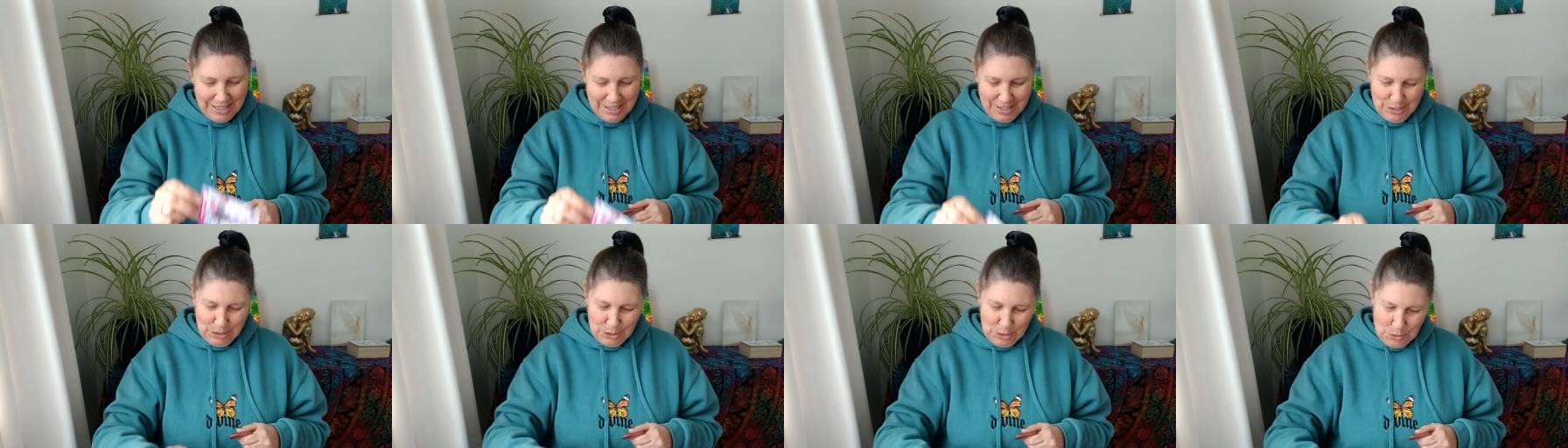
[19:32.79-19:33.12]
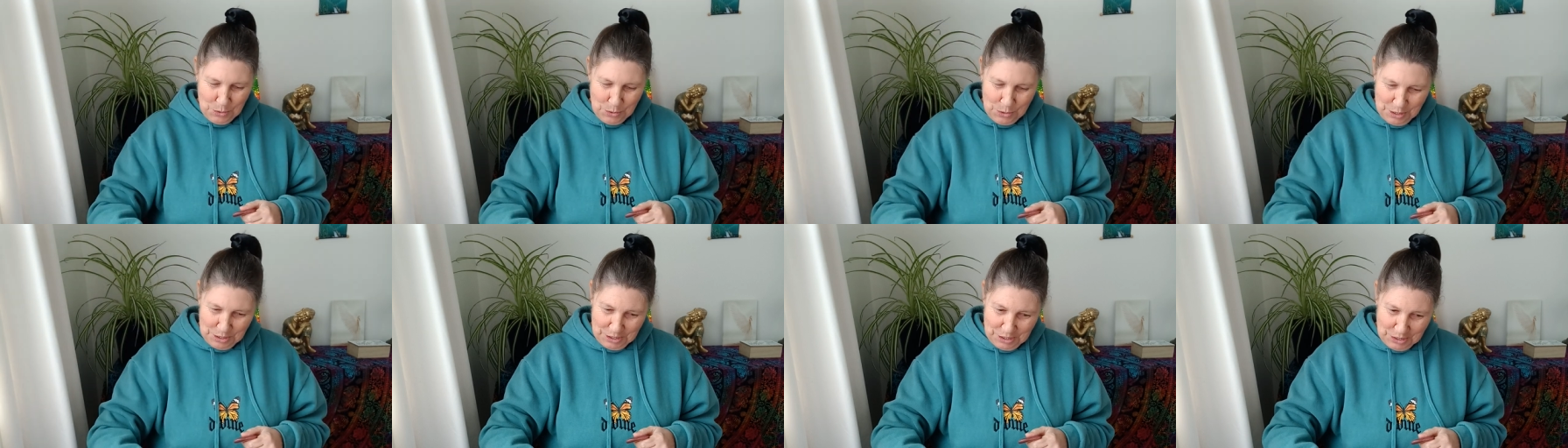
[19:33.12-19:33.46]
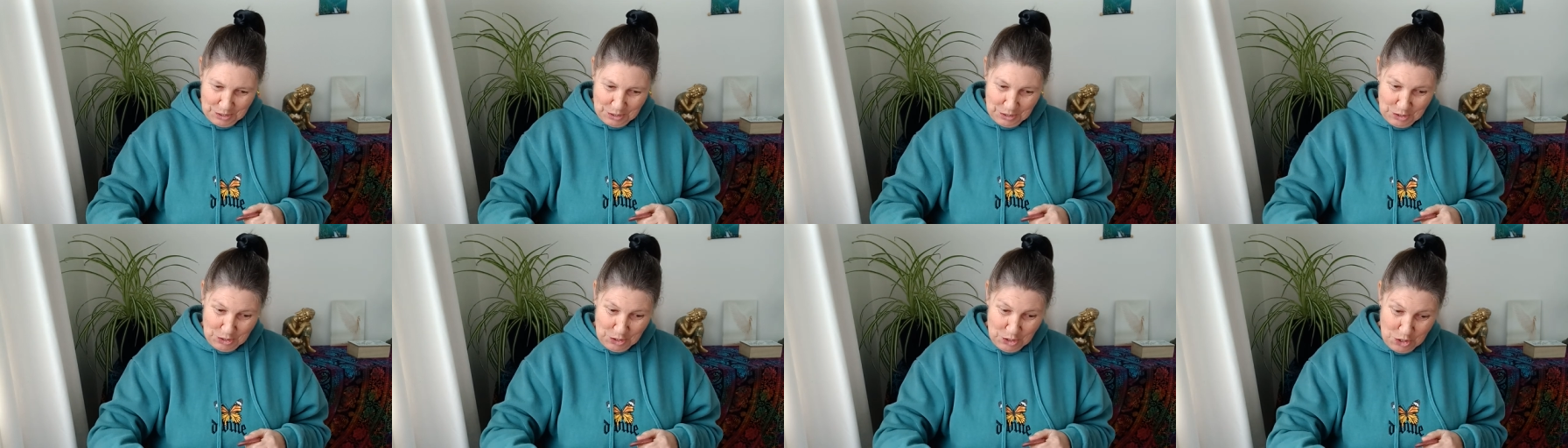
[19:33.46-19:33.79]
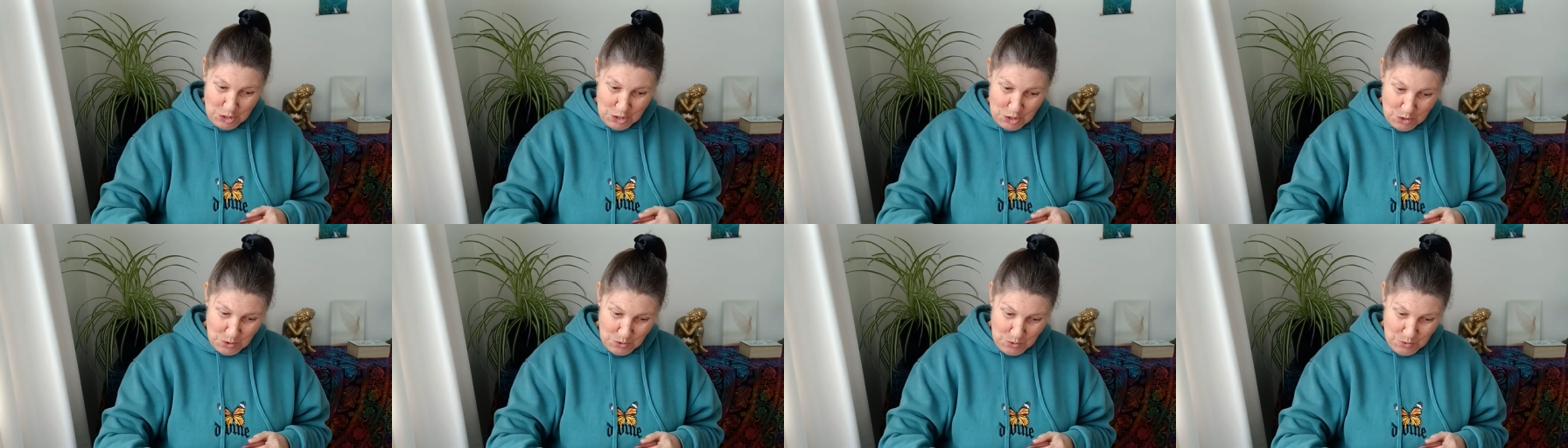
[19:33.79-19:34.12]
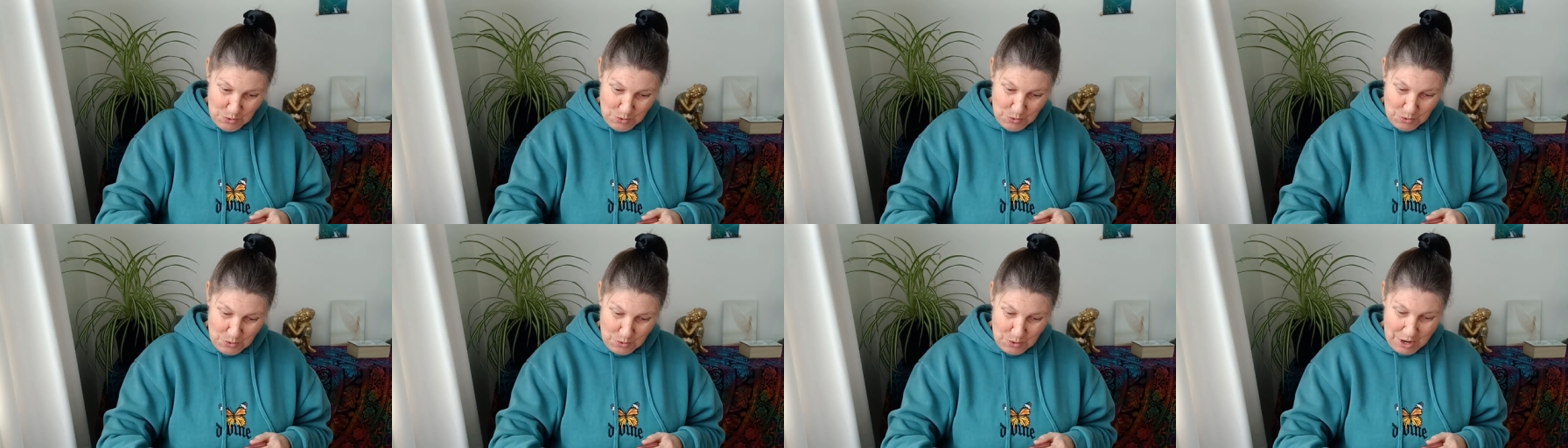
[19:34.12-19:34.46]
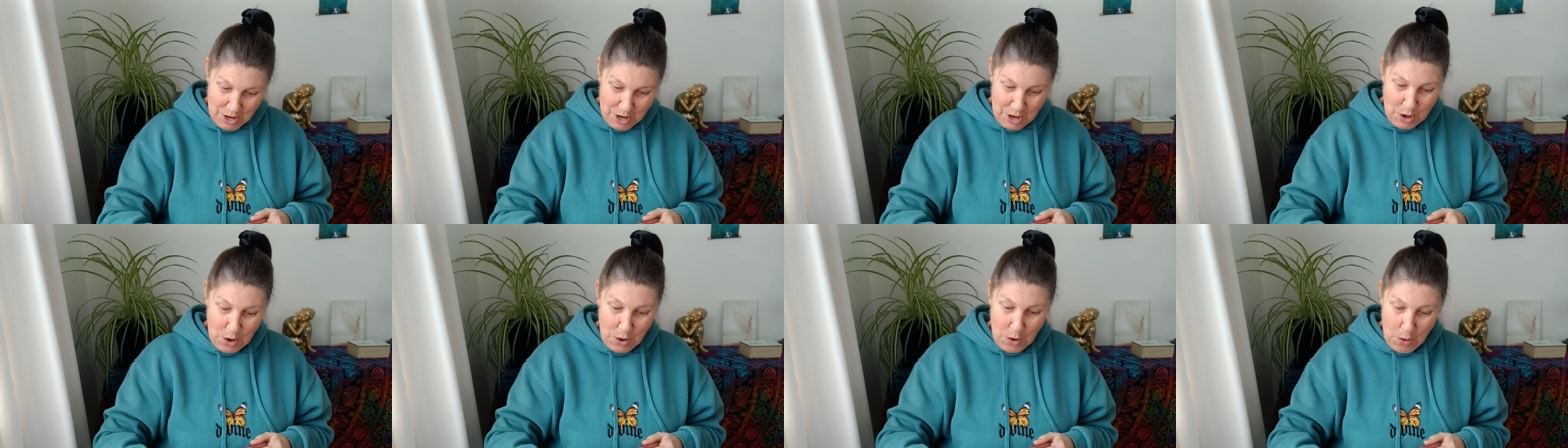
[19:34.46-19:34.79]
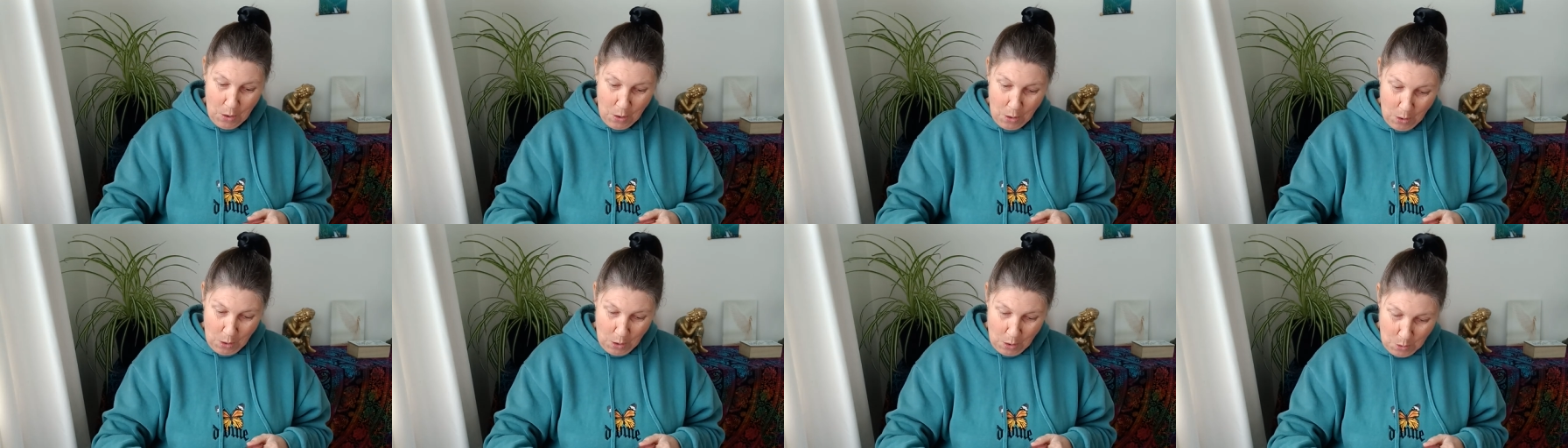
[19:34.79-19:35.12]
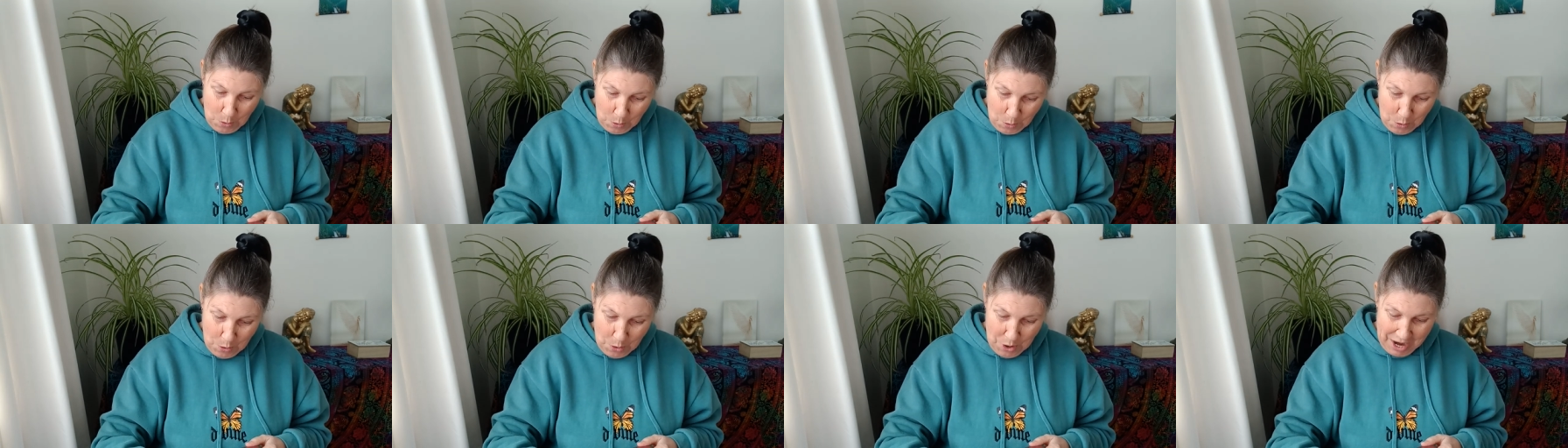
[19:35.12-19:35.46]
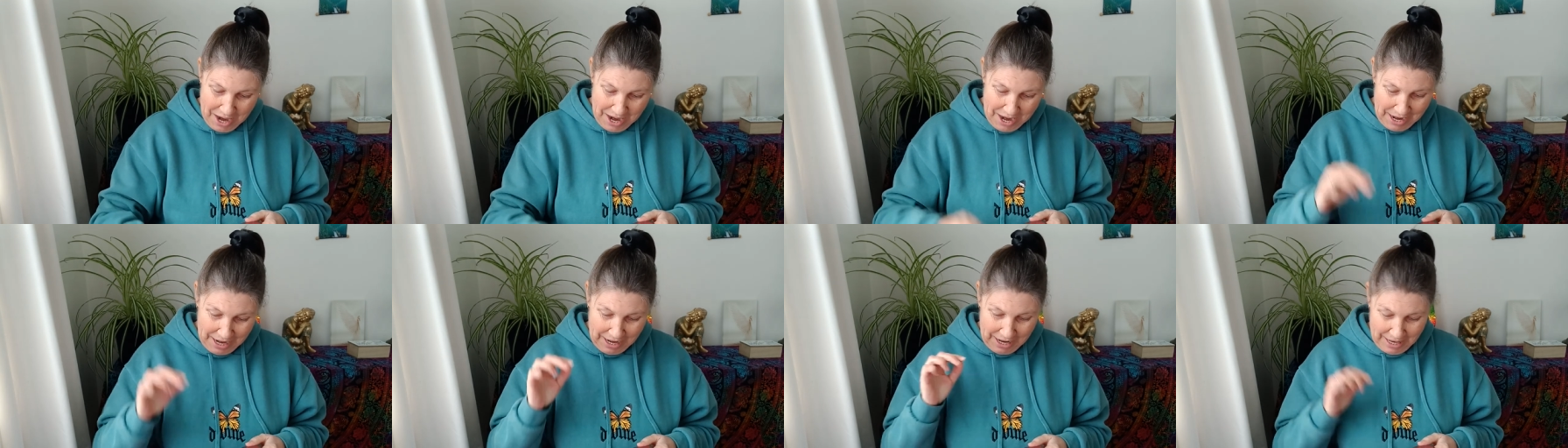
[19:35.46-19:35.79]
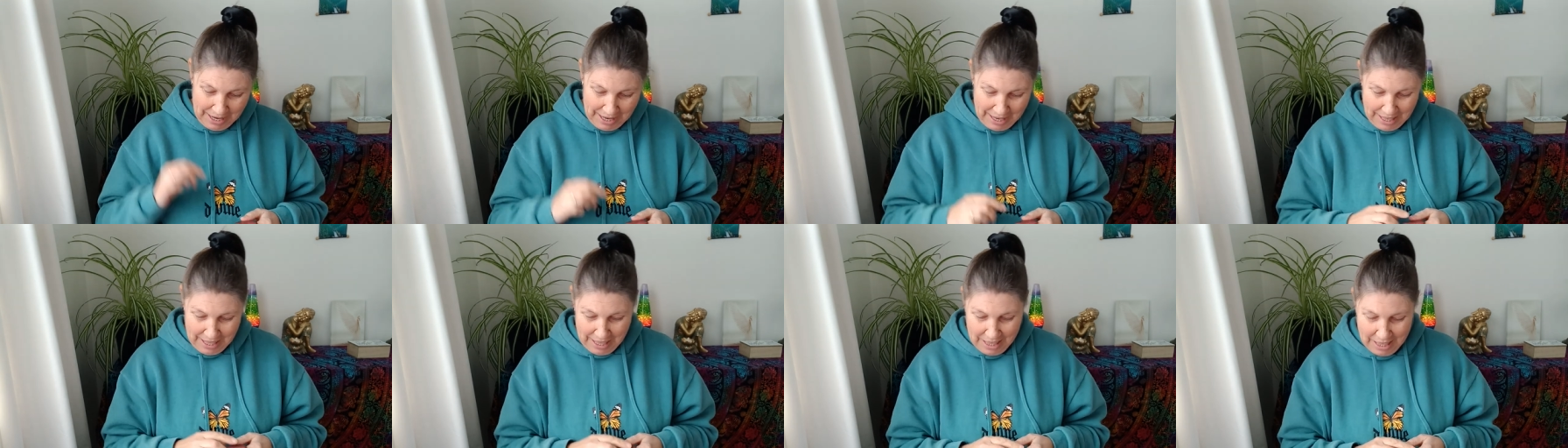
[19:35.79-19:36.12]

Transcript: So this is you learning